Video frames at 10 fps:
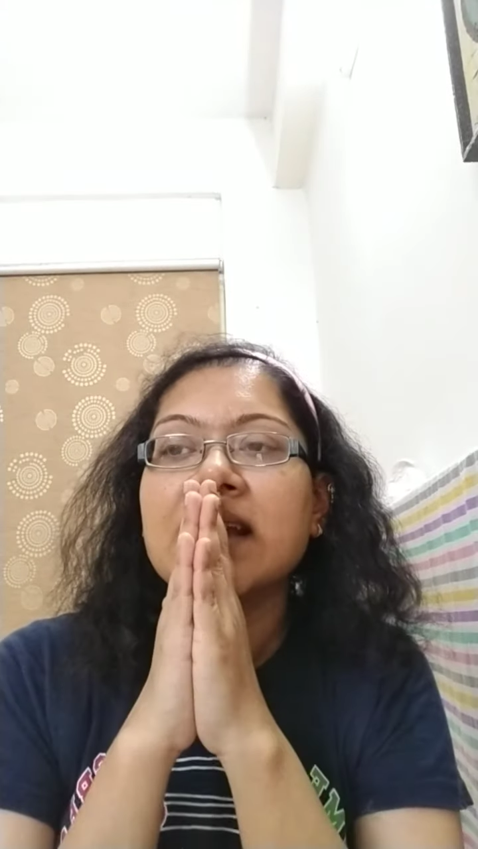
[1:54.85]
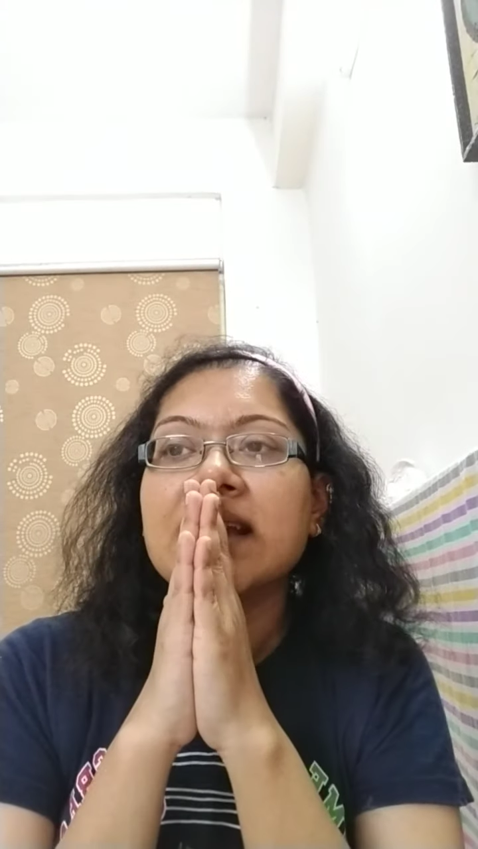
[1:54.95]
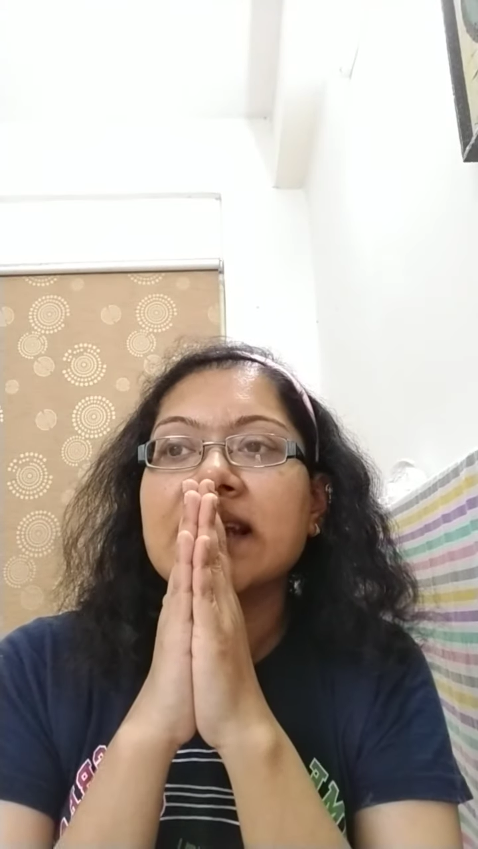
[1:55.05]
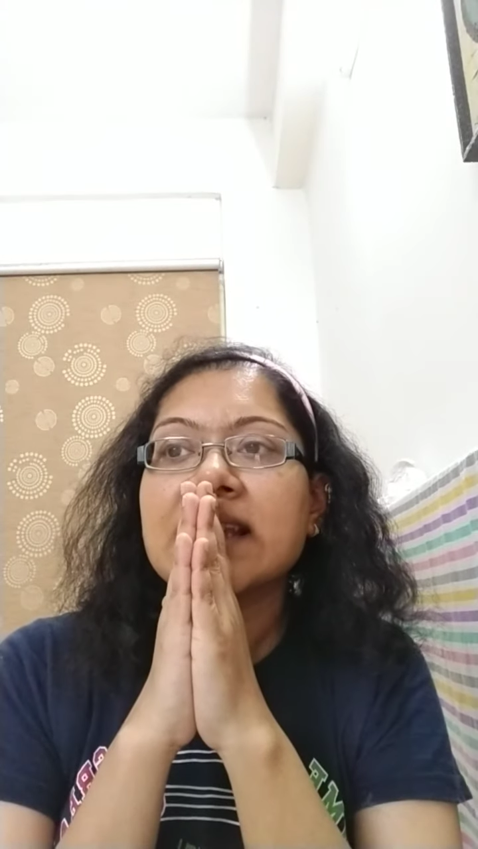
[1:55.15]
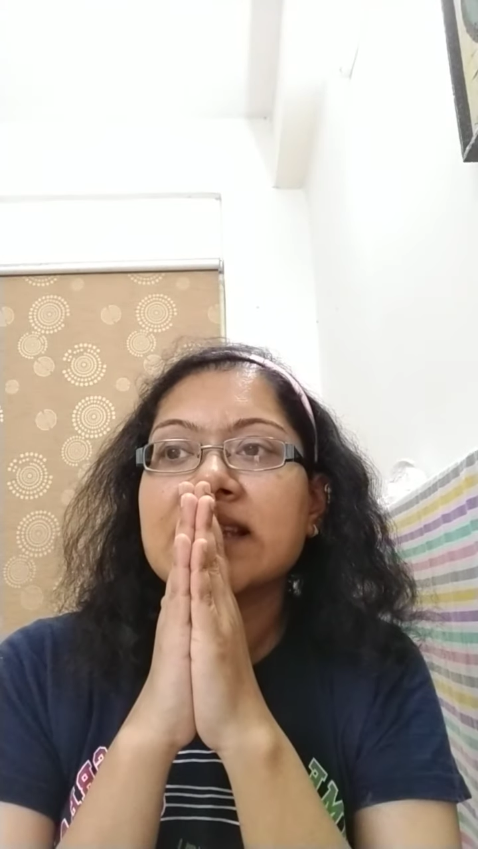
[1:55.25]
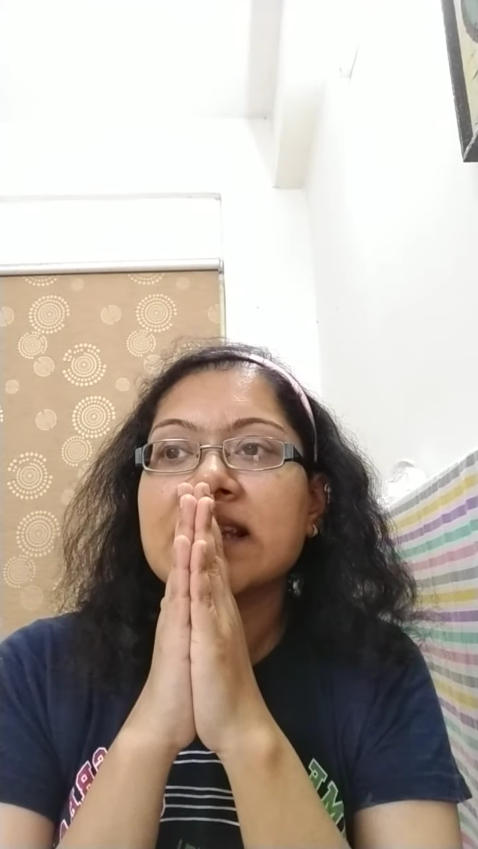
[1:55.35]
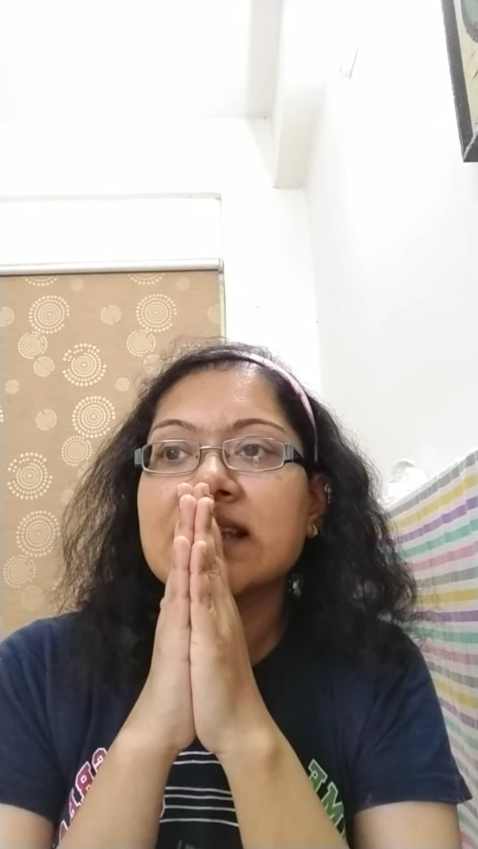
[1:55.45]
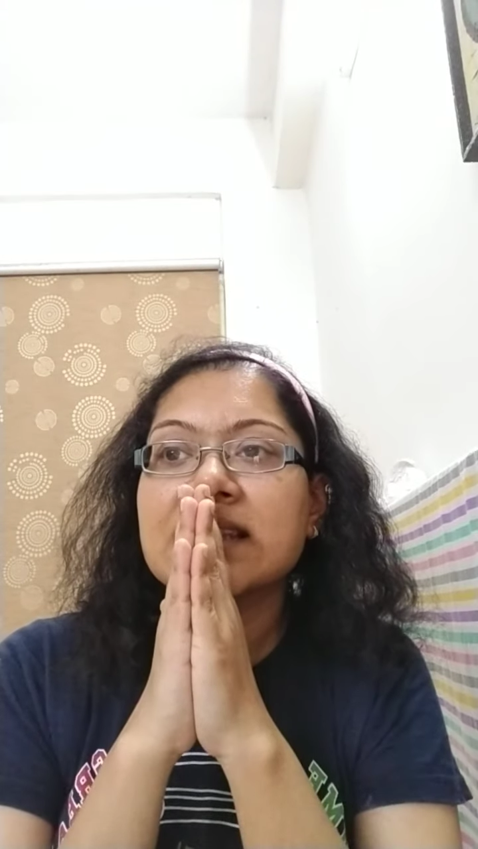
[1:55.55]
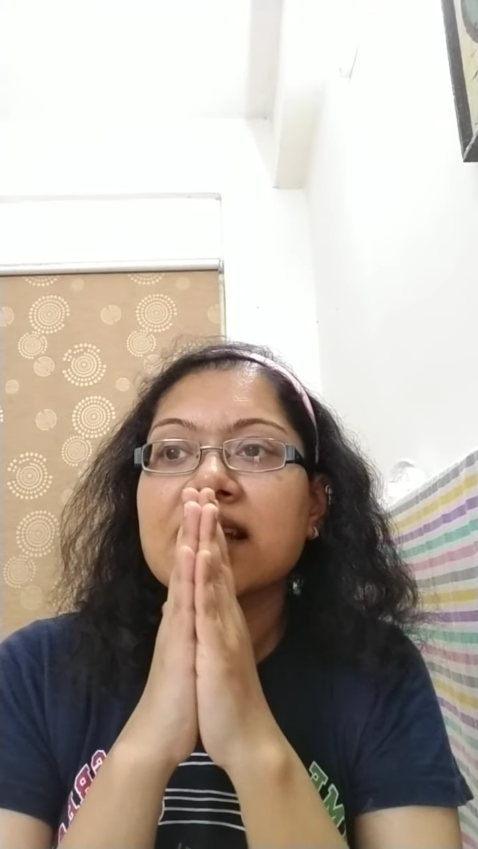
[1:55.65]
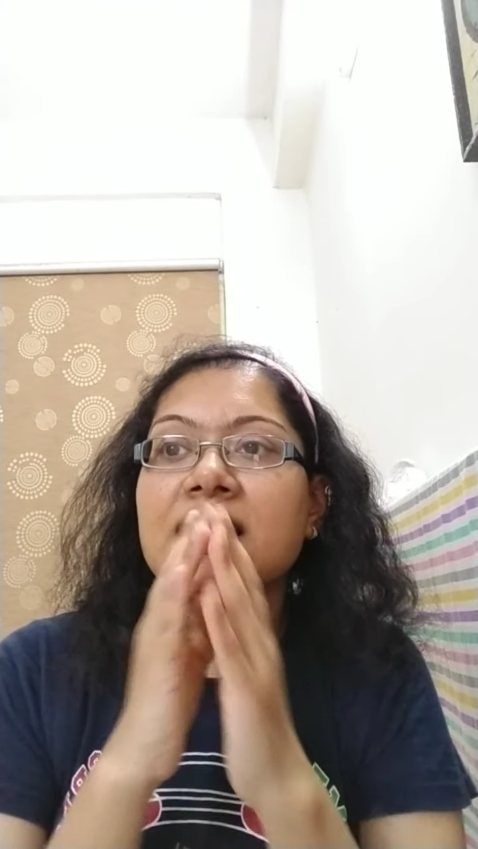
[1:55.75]
Next
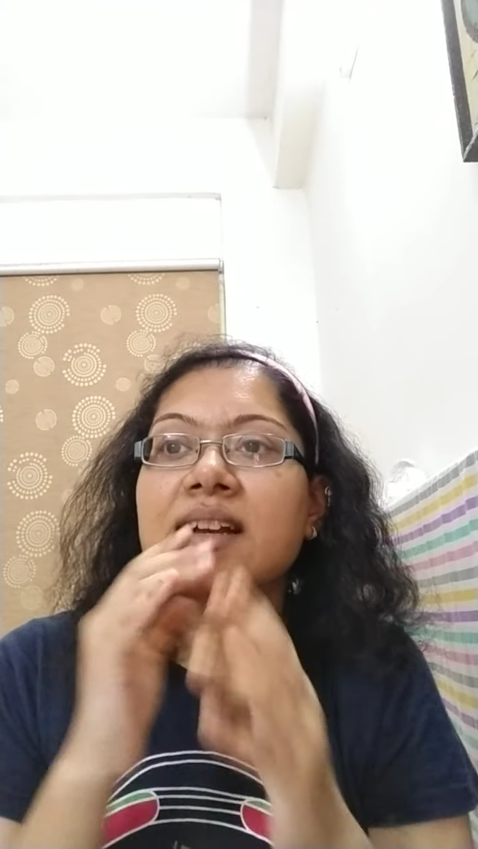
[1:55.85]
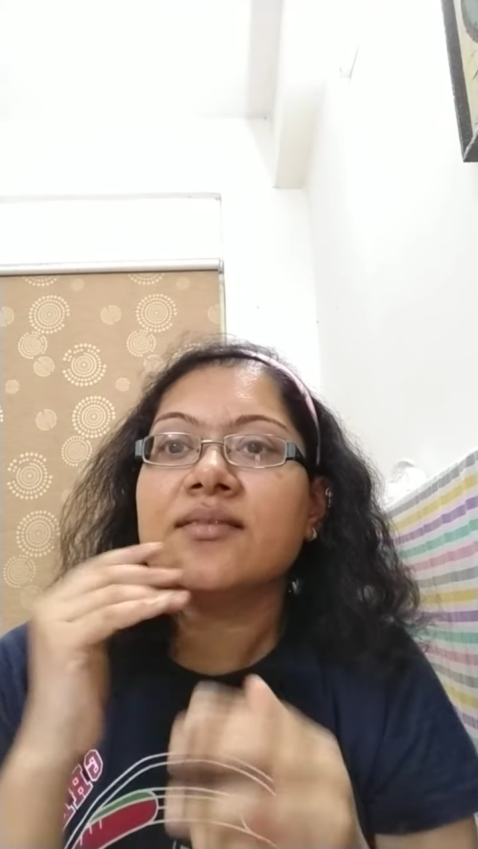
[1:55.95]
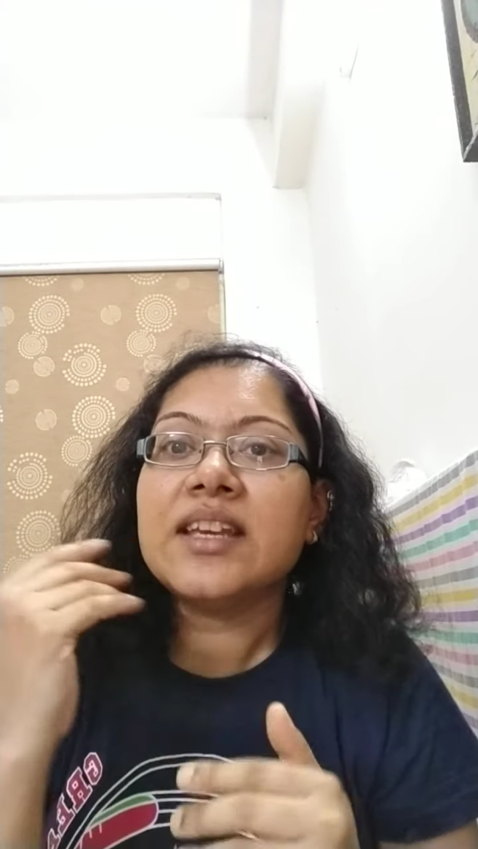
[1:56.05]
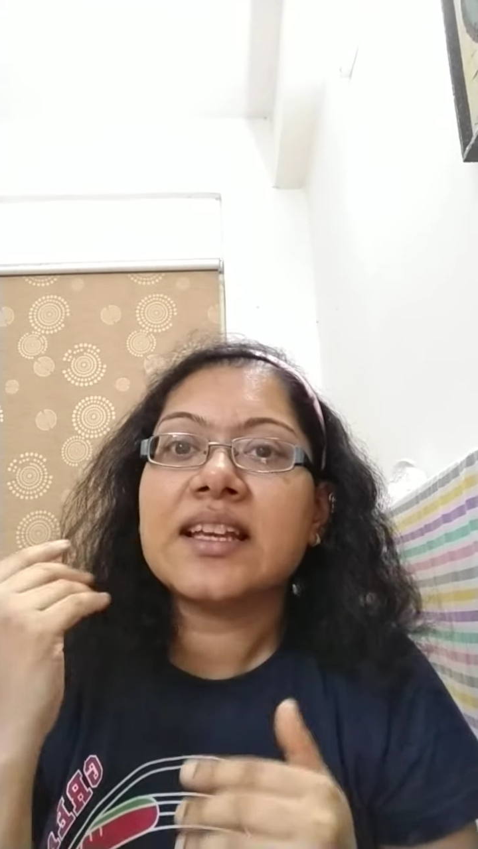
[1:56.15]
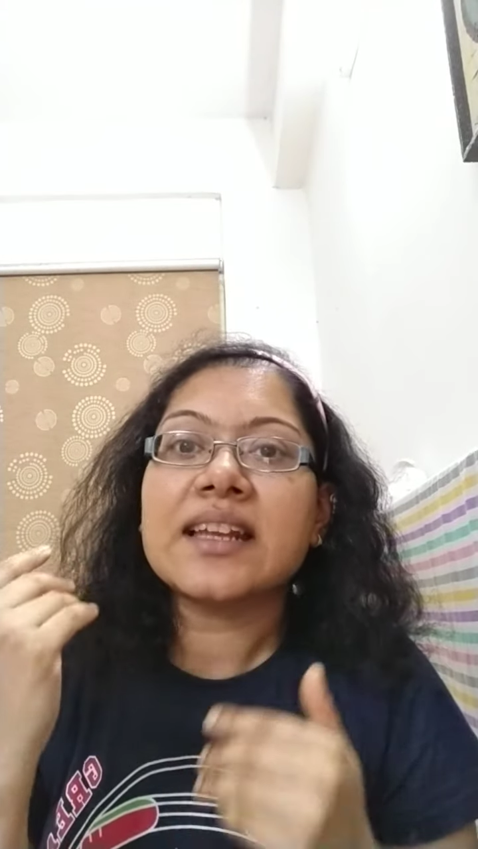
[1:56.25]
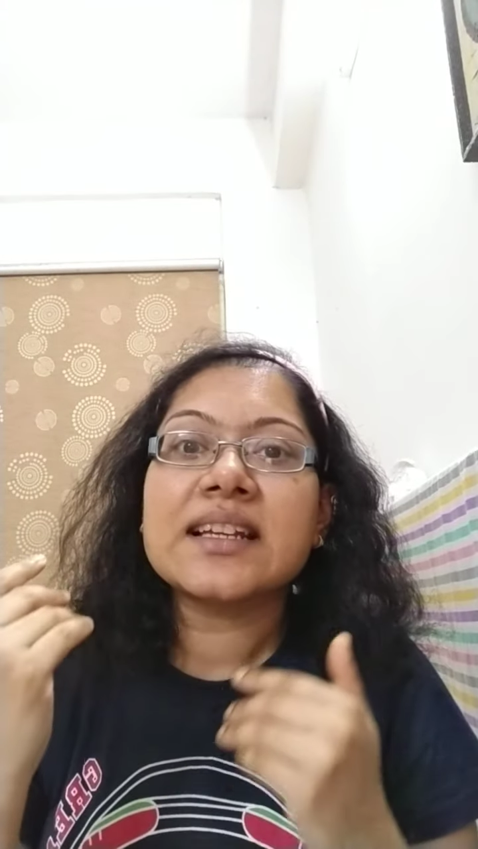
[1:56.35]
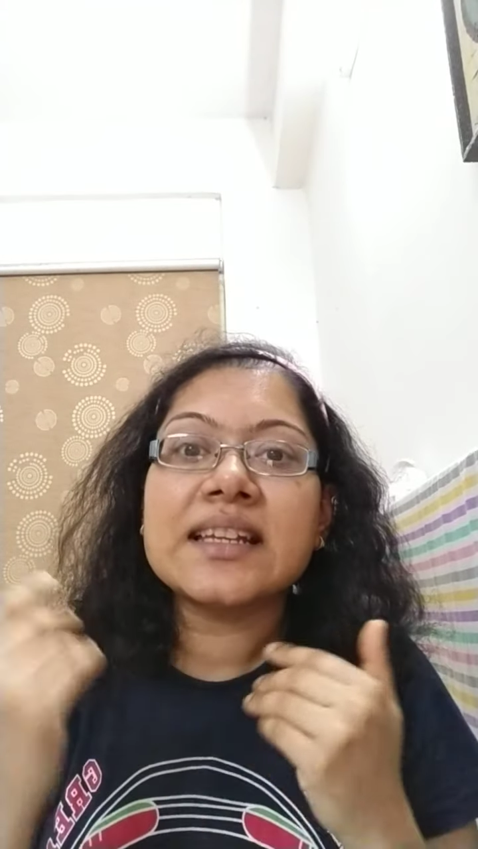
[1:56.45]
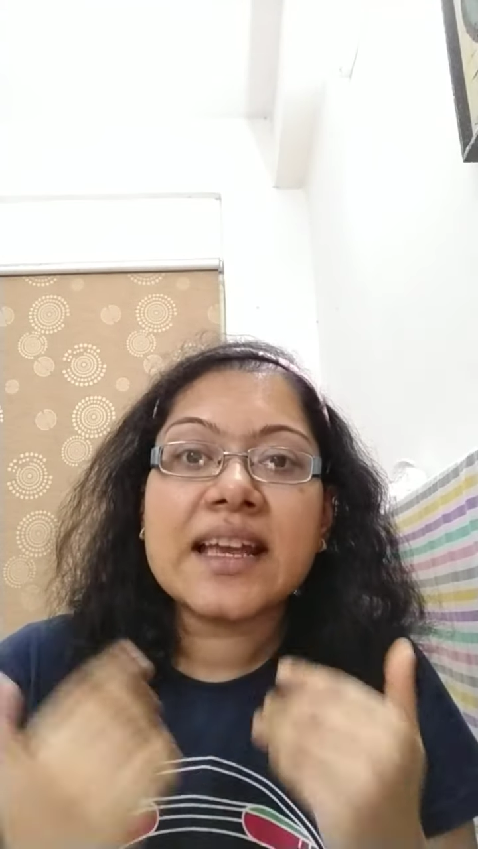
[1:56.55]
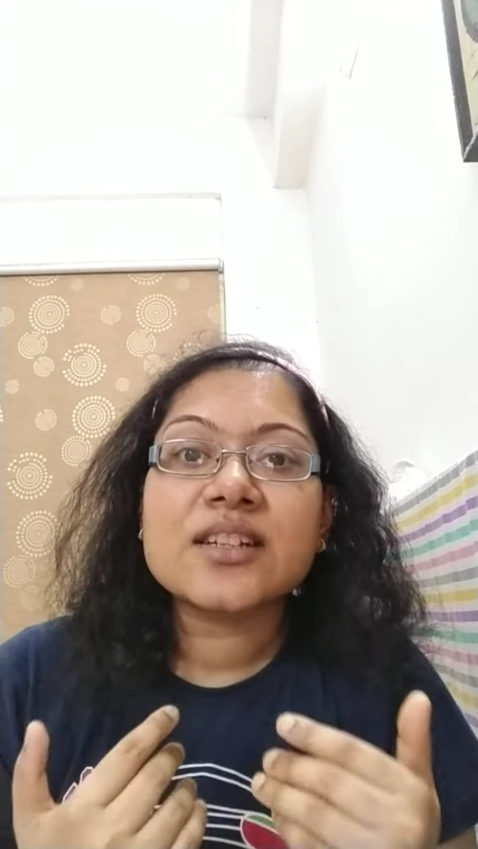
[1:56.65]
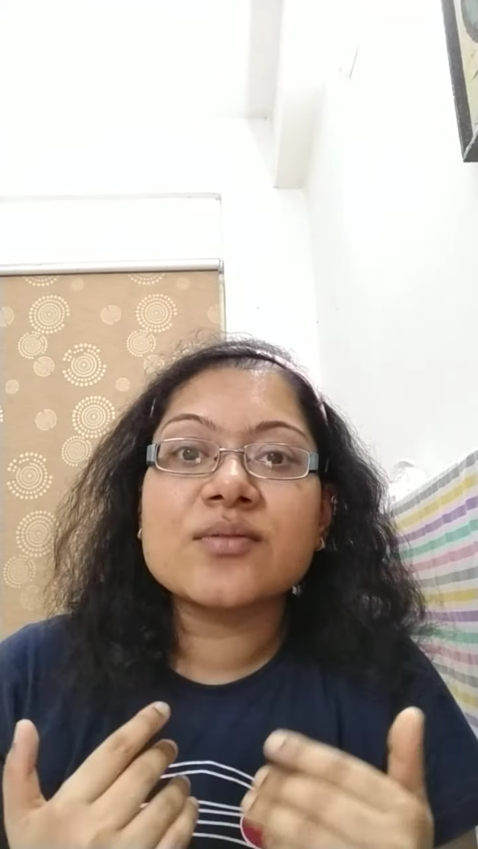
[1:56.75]
is we can connect